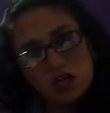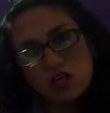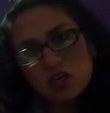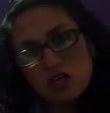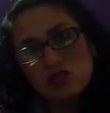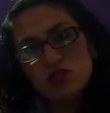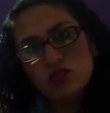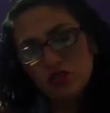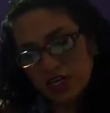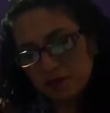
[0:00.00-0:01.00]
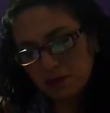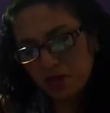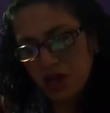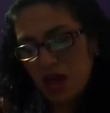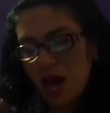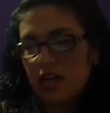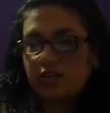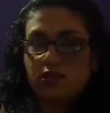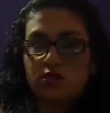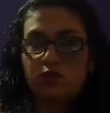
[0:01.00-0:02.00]
not to scream, and
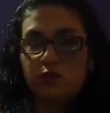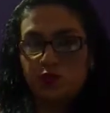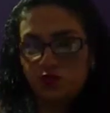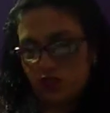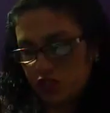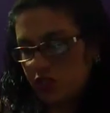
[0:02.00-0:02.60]
not to push.